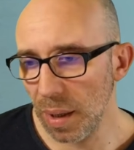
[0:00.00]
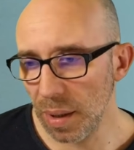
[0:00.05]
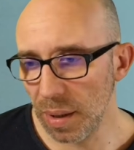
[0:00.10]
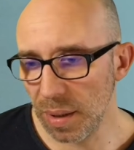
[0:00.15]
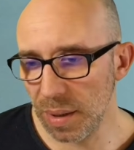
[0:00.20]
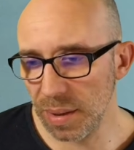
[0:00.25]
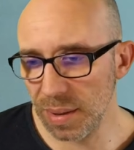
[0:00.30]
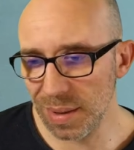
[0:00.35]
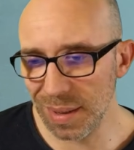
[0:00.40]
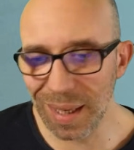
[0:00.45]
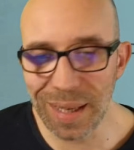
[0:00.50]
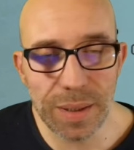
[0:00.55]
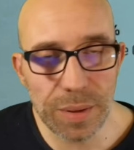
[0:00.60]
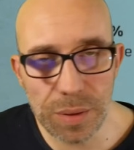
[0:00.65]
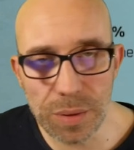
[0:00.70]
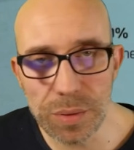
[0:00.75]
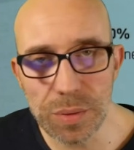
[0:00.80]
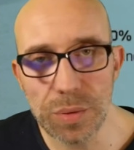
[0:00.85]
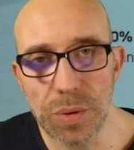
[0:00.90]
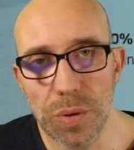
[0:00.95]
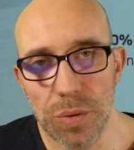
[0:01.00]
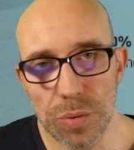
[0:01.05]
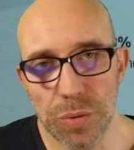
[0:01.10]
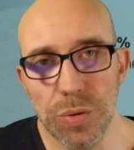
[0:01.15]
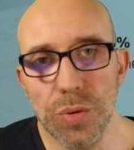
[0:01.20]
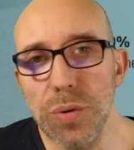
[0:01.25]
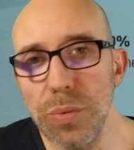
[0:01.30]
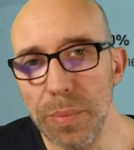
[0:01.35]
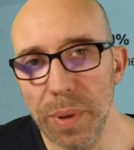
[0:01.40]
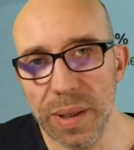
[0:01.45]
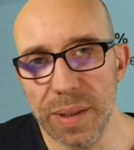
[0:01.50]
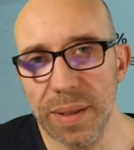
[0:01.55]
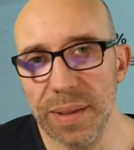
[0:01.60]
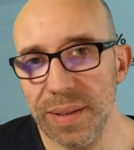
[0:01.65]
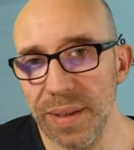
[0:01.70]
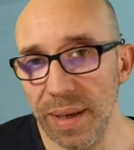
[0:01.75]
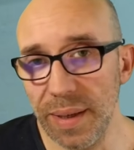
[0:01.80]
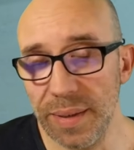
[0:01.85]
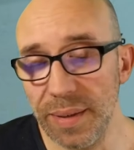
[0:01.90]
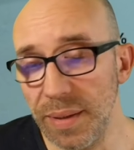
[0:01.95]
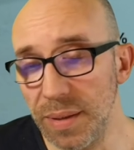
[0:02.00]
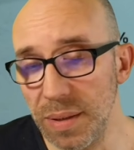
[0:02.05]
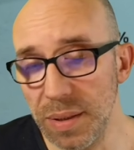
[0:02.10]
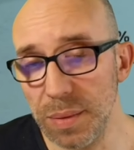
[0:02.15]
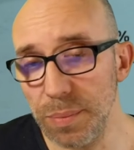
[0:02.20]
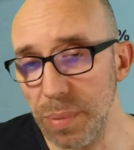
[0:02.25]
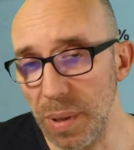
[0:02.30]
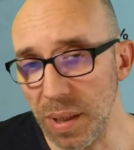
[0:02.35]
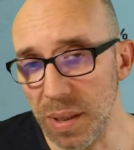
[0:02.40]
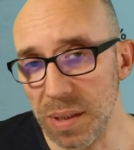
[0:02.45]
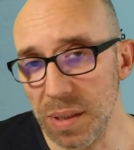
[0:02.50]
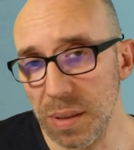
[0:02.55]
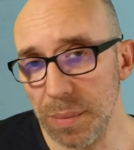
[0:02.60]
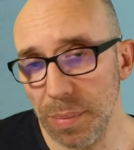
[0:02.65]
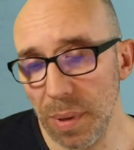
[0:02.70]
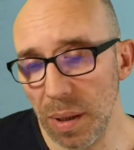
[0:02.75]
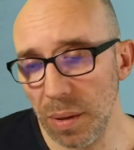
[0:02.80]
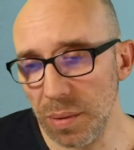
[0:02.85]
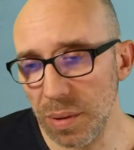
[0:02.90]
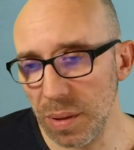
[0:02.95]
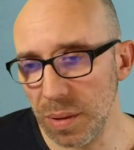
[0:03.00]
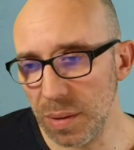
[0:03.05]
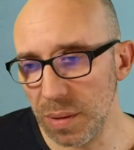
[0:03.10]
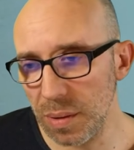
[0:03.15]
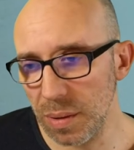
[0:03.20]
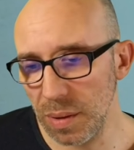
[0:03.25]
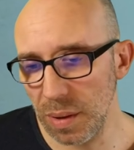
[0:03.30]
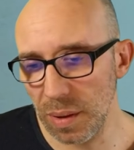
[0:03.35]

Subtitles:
because I don't know too many technical specs about it.